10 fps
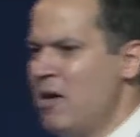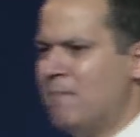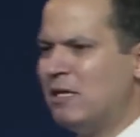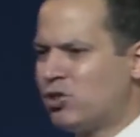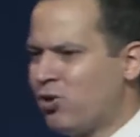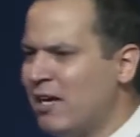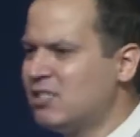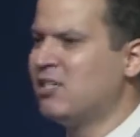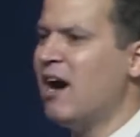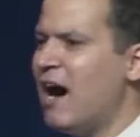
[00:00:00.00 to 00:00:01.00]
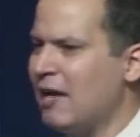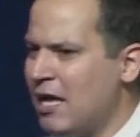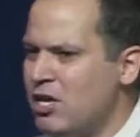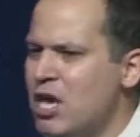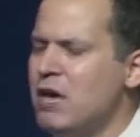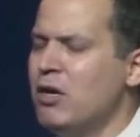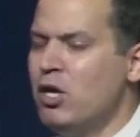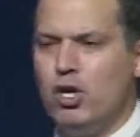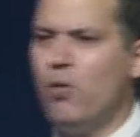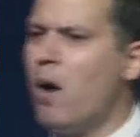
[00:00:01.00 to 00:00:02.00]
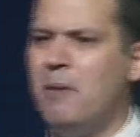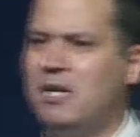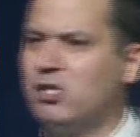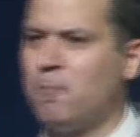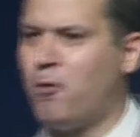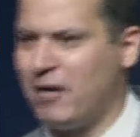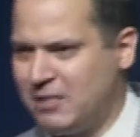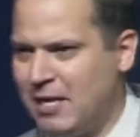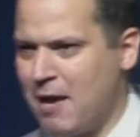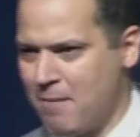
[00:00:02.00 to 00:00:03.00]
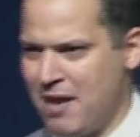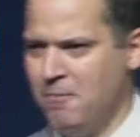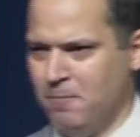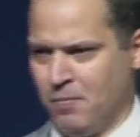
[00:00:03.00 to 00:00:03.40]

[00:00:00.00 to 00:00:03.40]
but trust God and you, you won't be disappointed. Amen.